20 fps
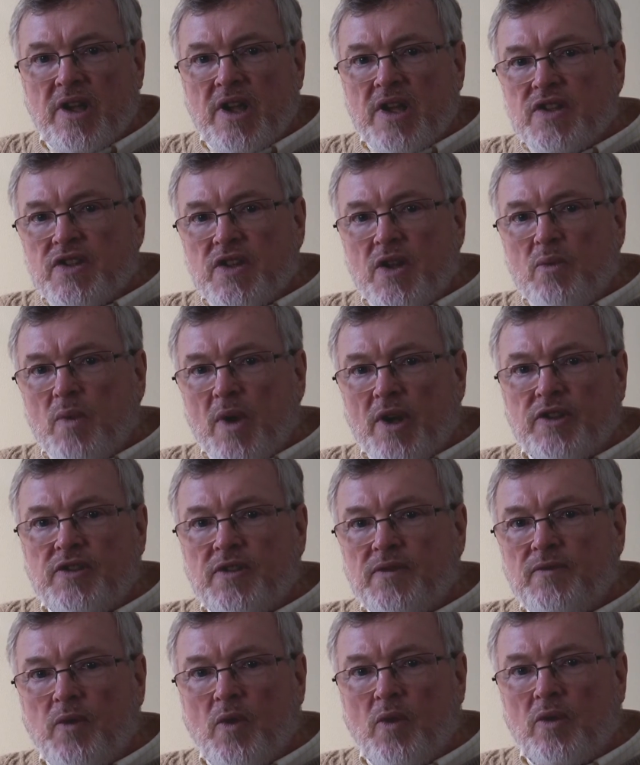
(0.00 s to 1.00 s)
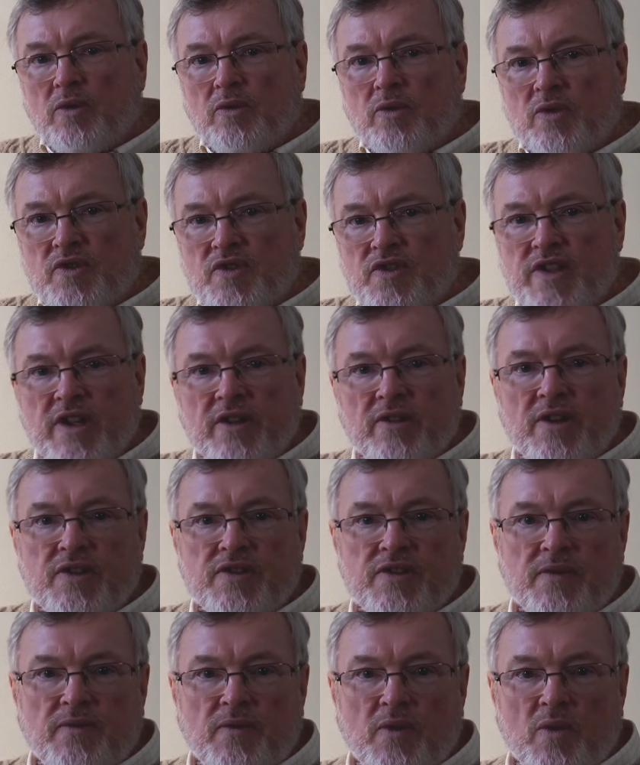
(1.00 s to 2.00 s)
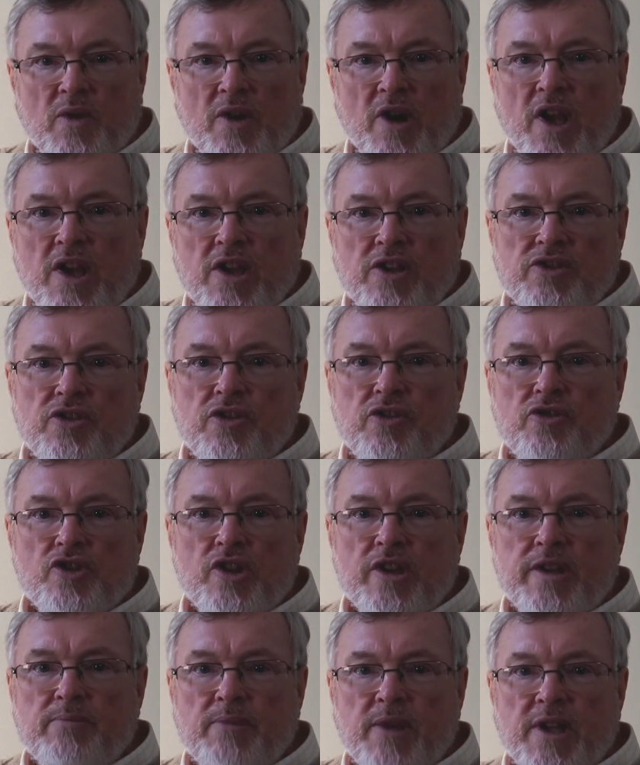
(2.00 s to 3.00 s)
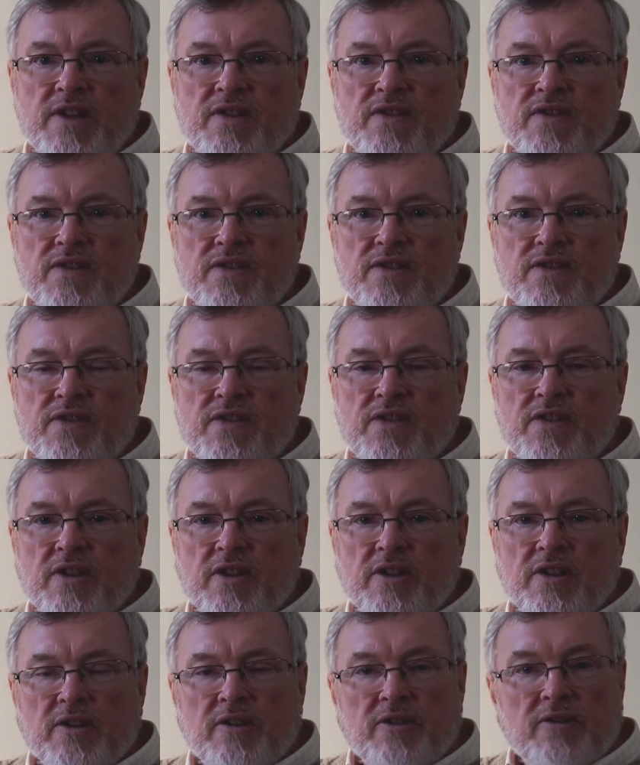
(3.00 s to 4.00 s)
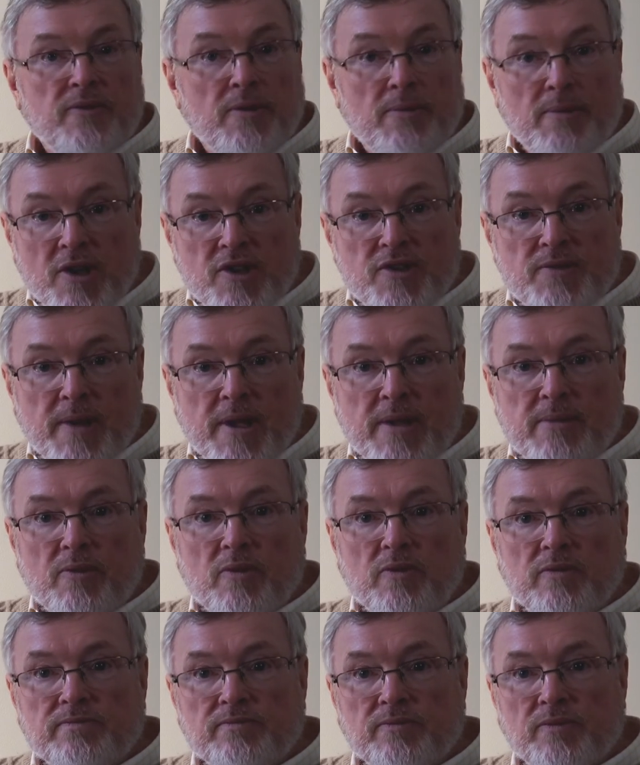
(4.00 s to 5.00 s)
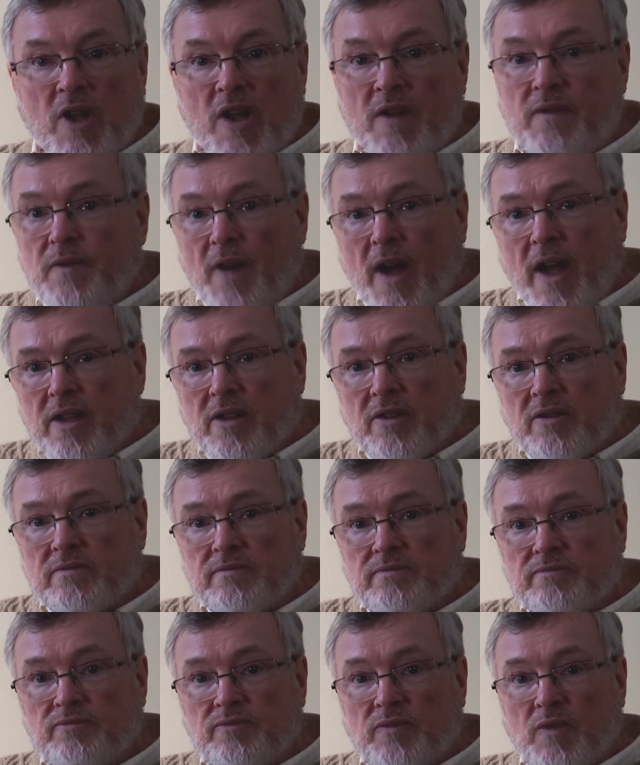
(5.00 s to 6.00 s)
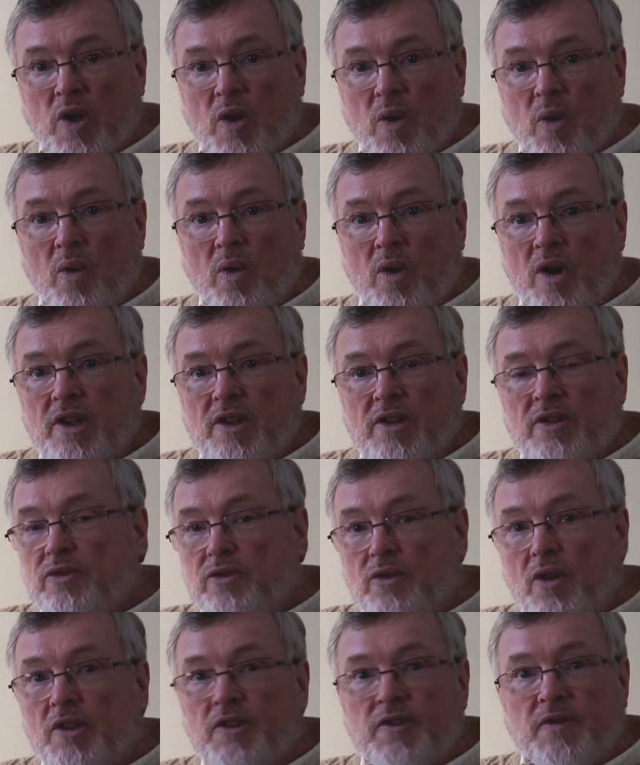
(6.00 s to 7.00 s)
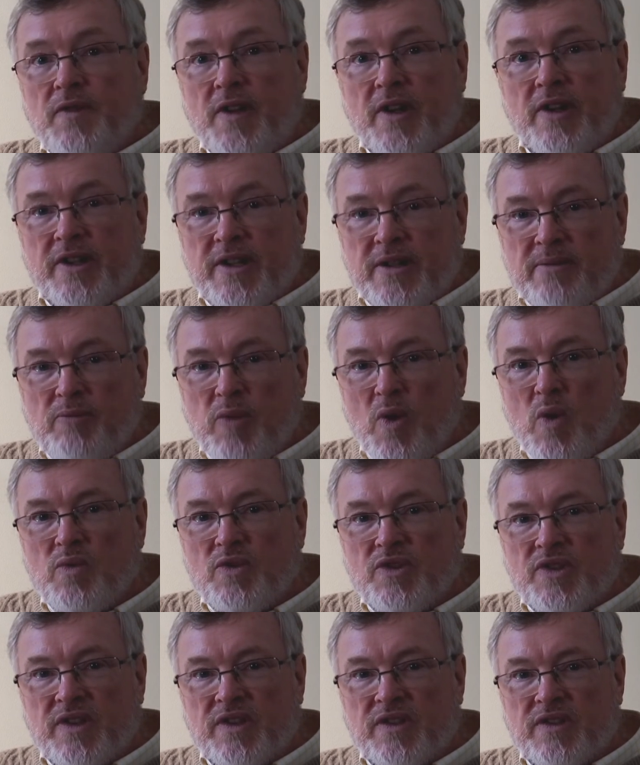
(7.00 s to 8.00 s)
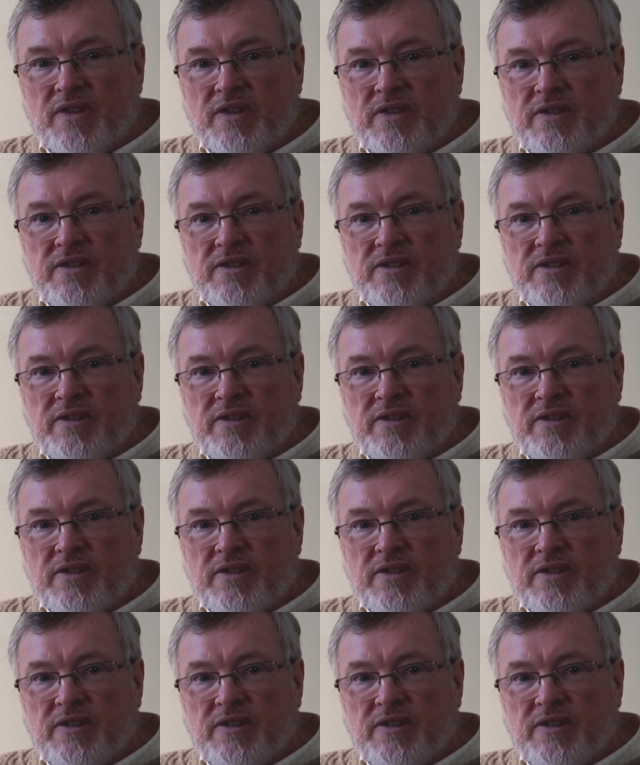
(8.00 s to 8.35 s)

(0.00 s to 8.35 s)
So 1 to 4 or 0 to 4 usually means, for most people, a fail or not very important.